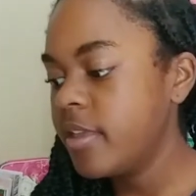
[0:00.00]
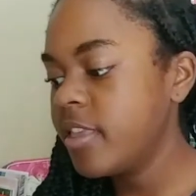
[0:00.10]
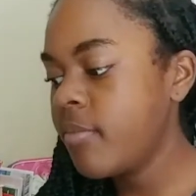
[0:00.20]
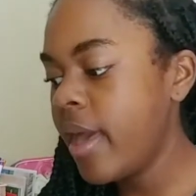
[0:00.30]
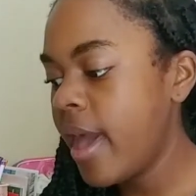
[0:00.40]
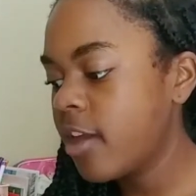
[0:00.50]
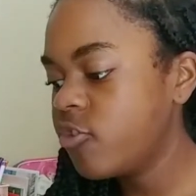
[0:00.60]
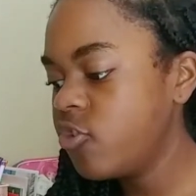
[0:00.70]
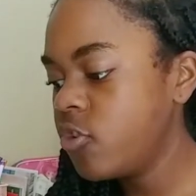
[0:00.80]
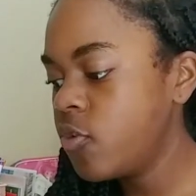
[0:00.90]
They might
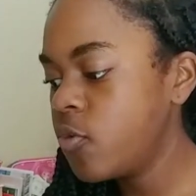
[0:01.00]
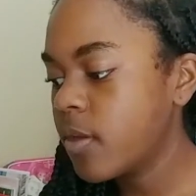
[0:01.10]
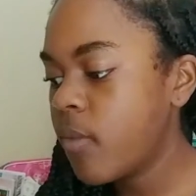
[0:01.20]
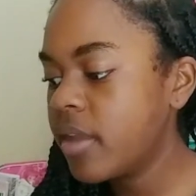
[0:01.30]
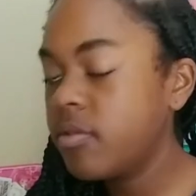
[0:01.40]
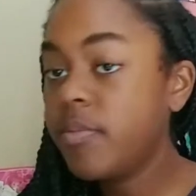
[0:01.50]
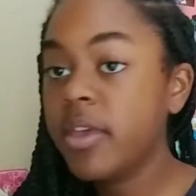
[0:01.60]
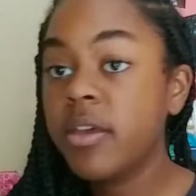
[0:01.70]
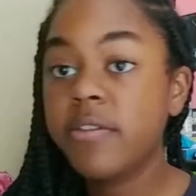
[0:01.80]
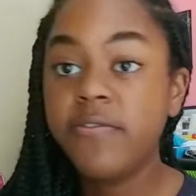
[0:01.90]
ask you why you would
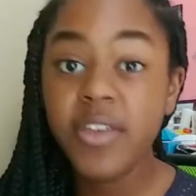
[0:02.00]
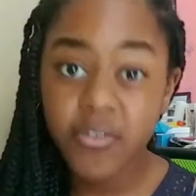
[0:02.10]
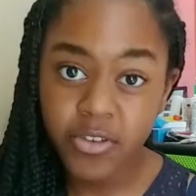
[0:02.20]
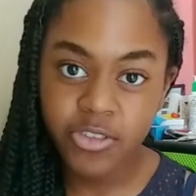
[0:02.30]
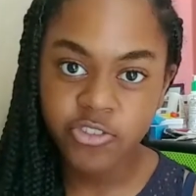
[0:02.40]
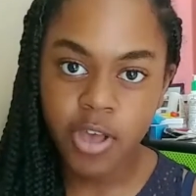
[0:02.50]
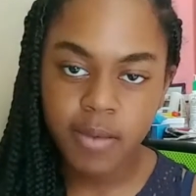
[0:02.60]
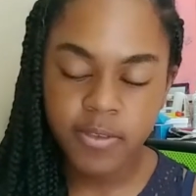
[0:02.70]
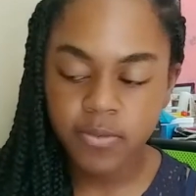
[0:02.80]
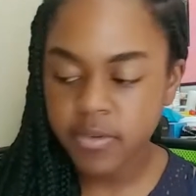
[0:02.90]
be a good fit for the
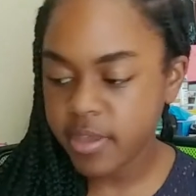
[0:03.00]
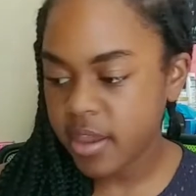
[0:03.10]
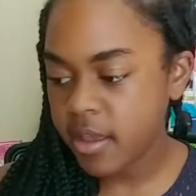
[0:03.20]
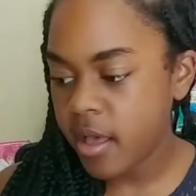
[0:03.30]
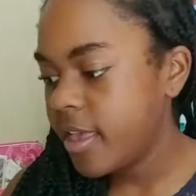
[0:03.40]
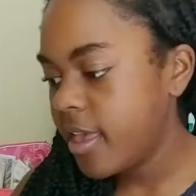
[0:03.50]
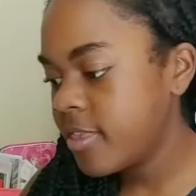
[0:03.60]
job is one that I got.